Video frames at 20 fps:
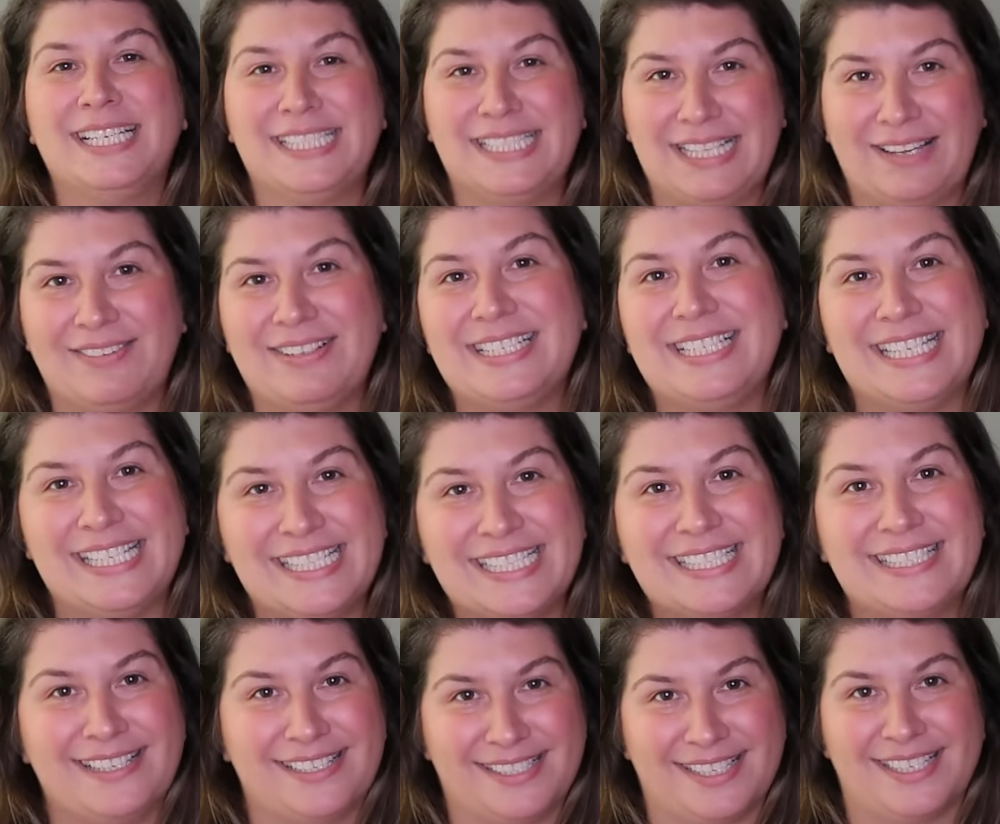17
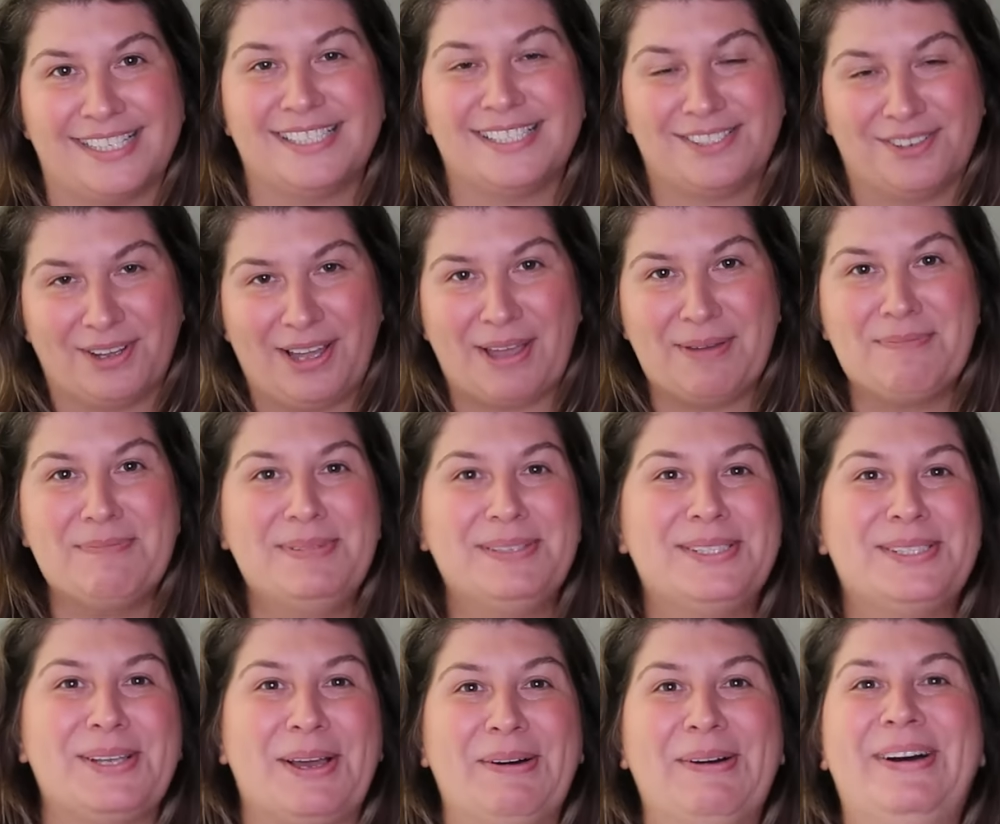seasons. Okay,
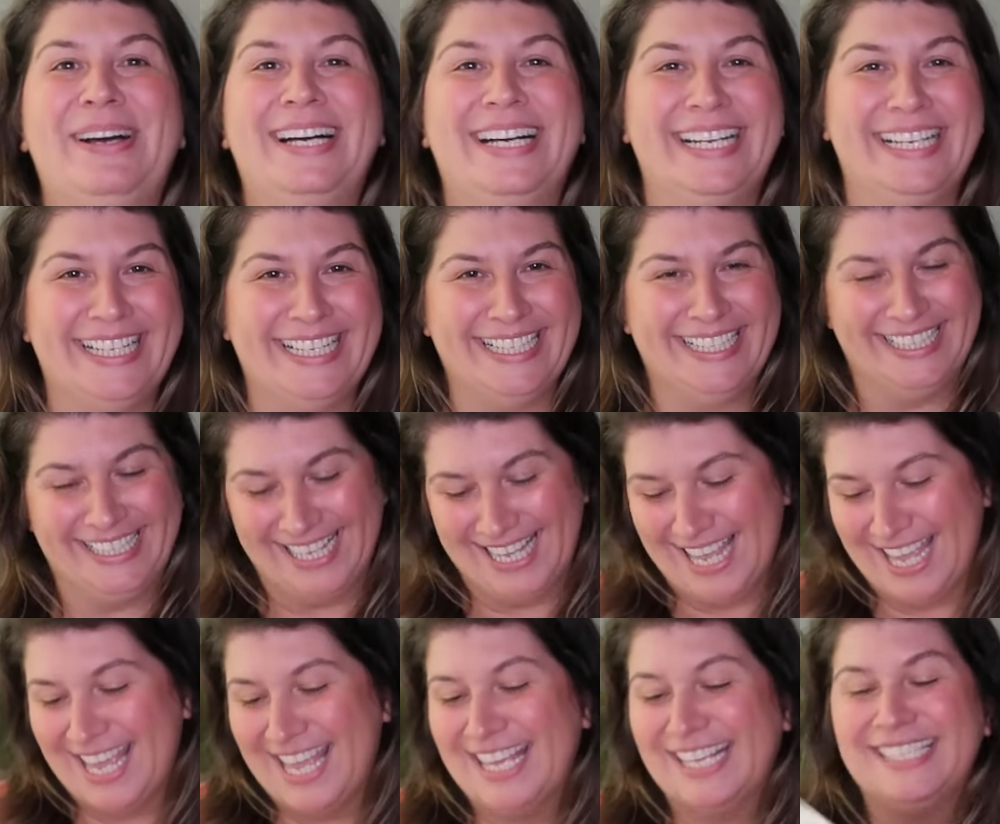so
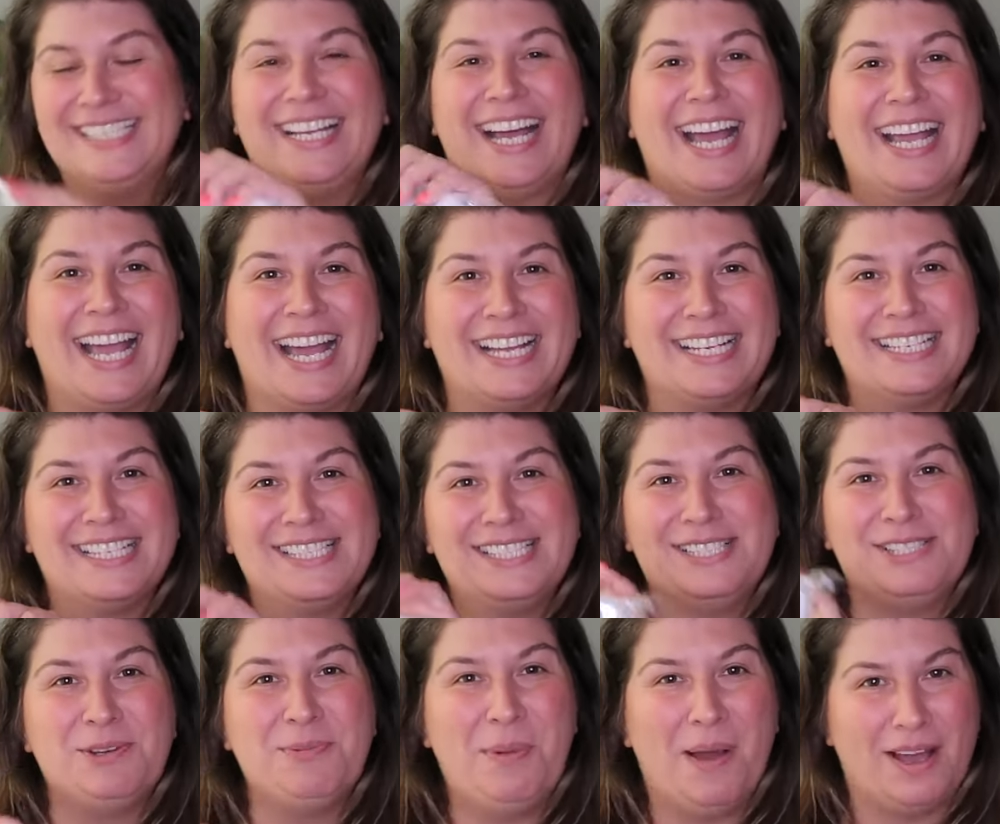I got these
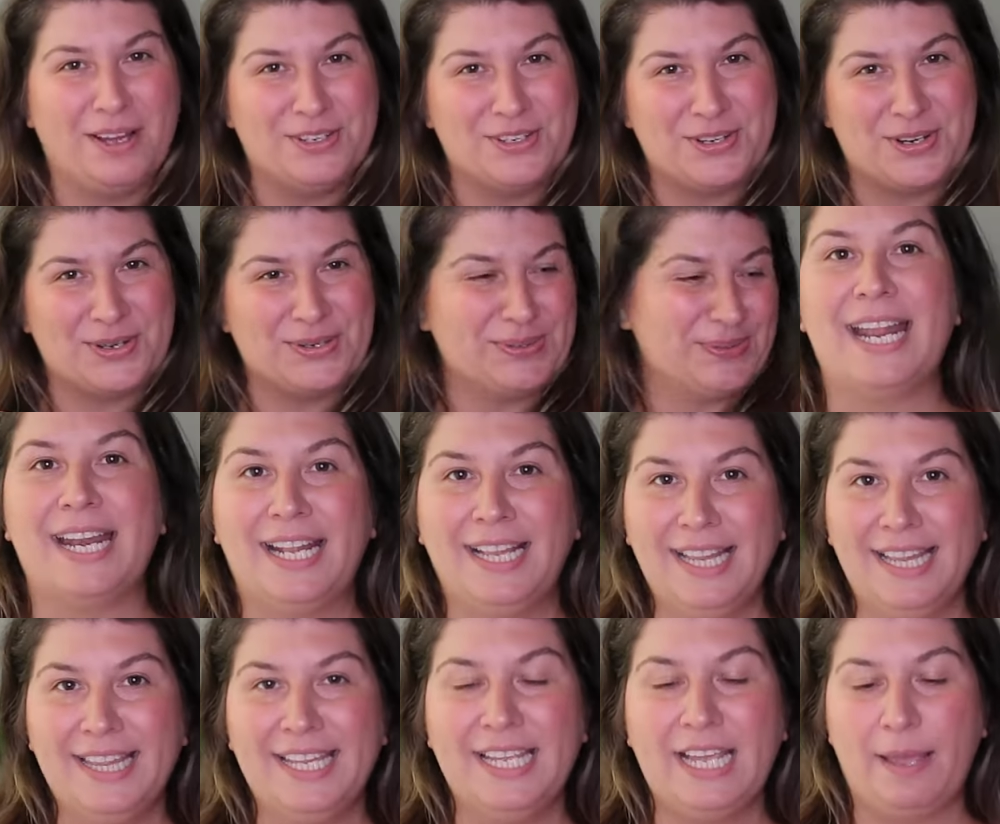two ponchos.
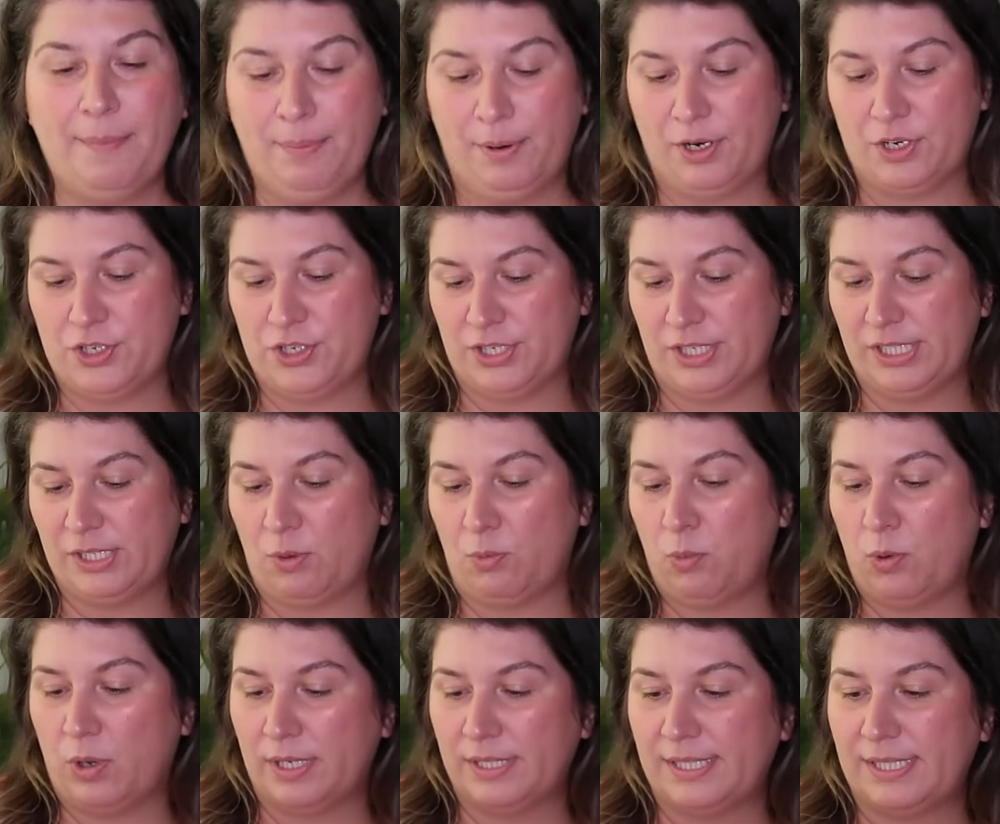Another thing I purchased
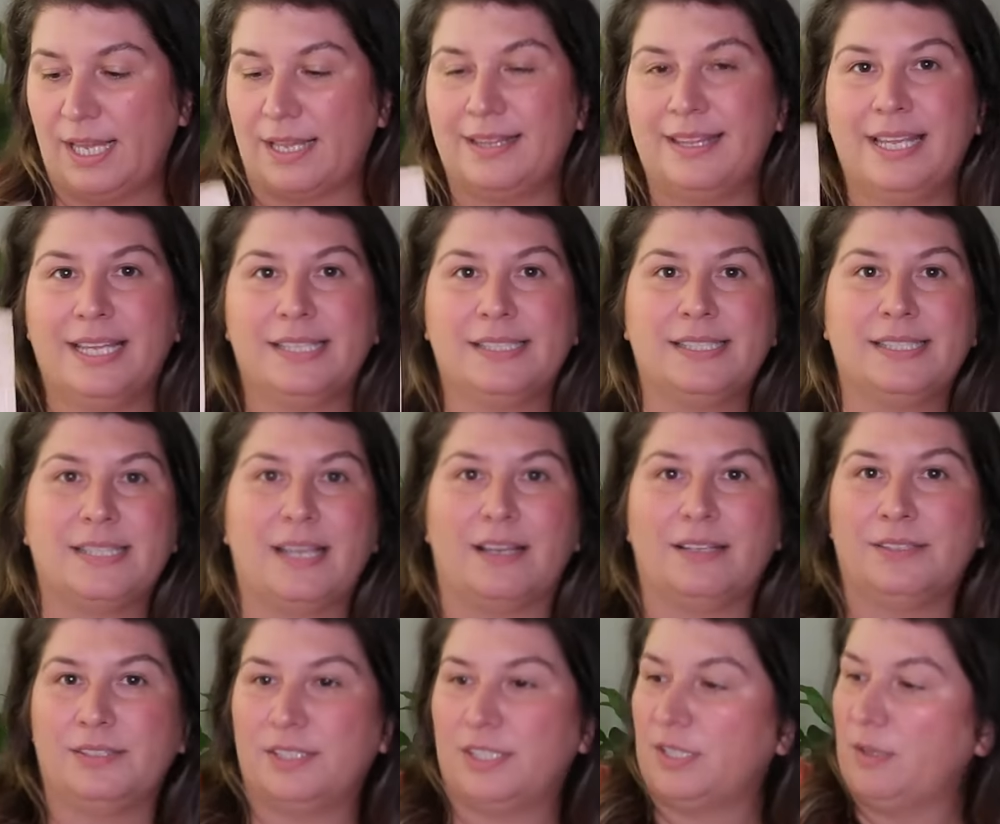was this
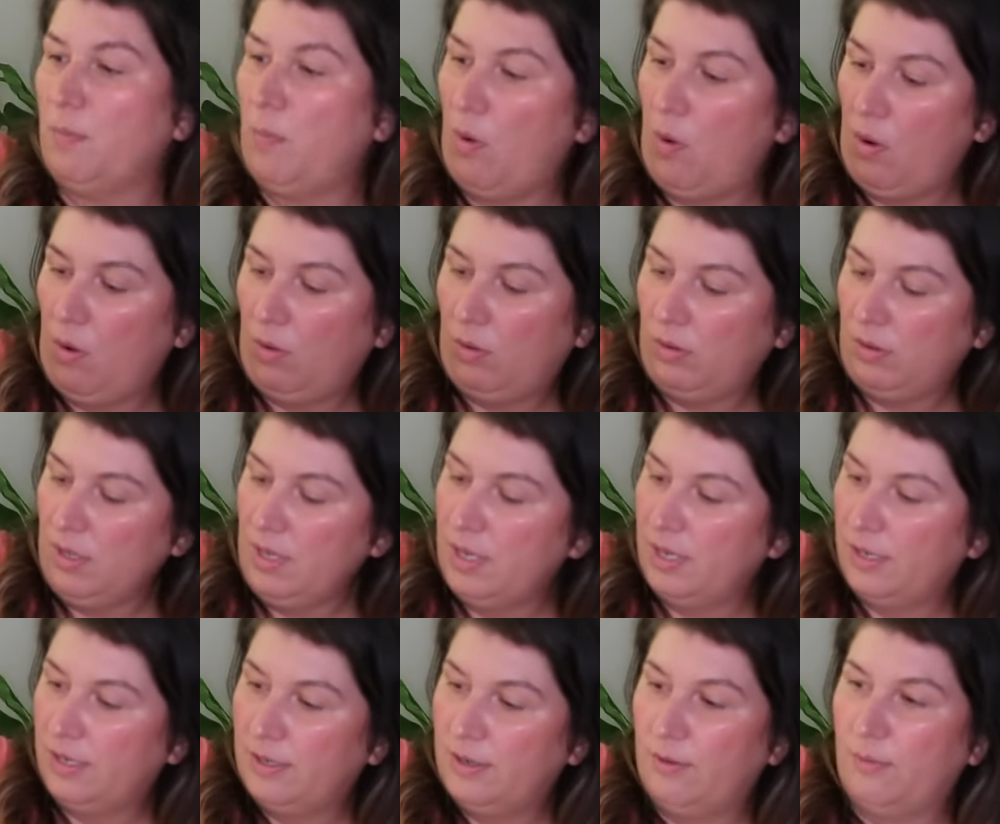small
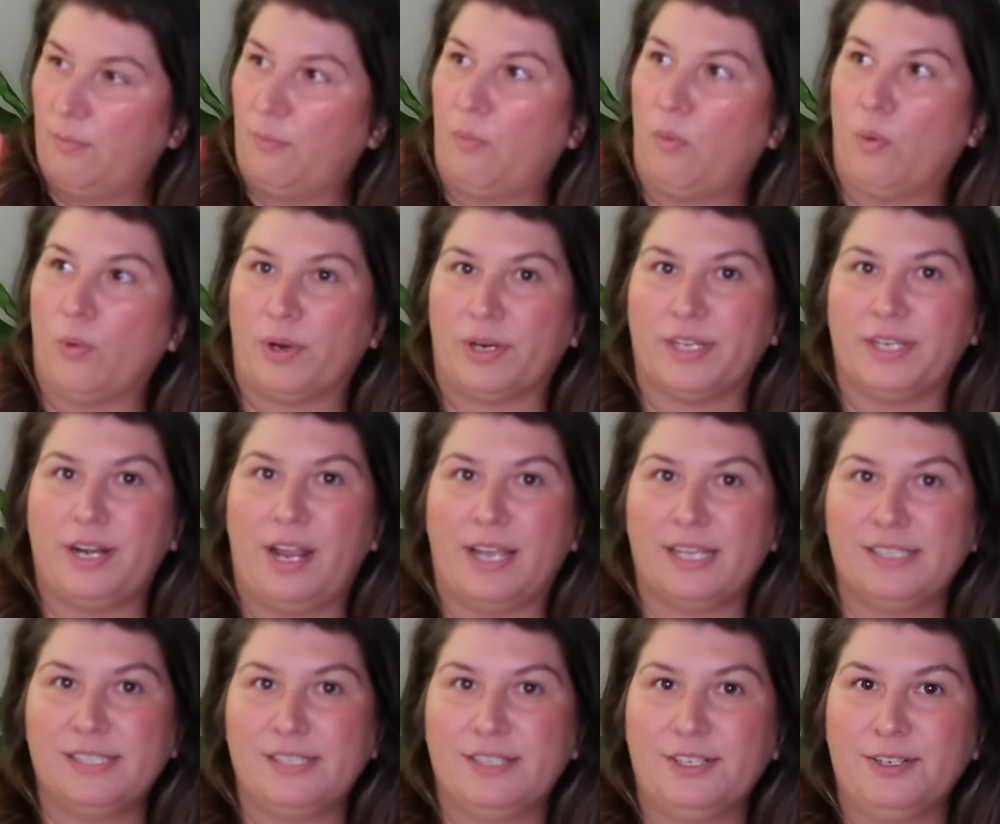
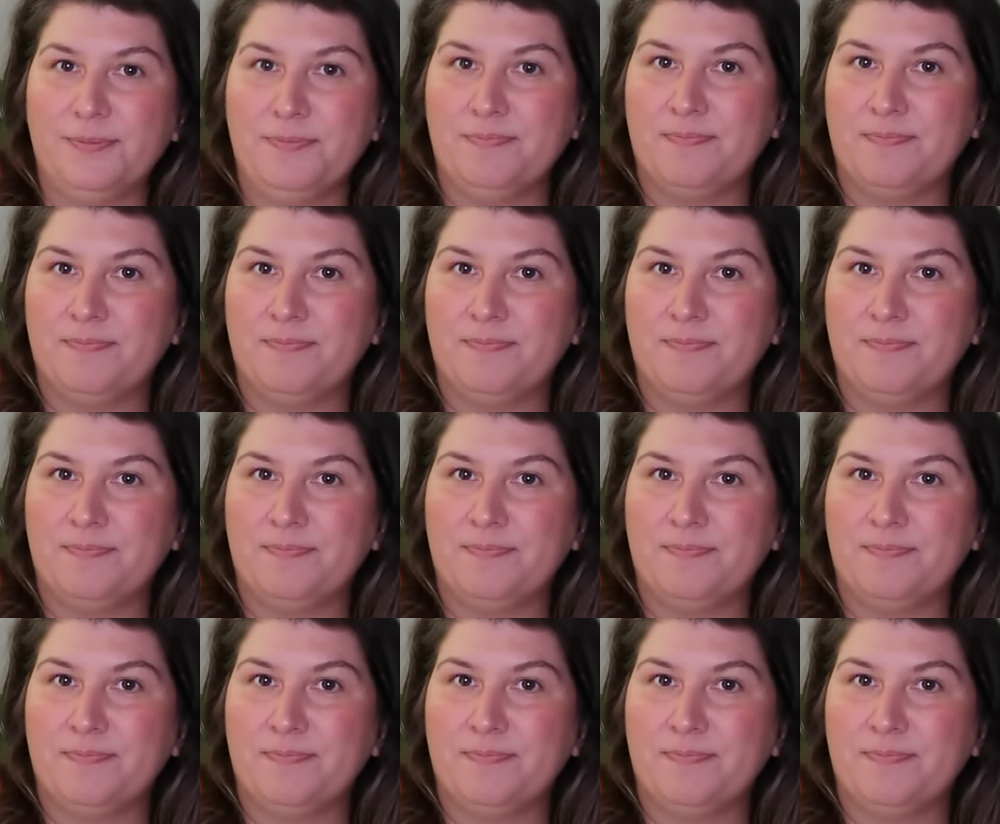organizer.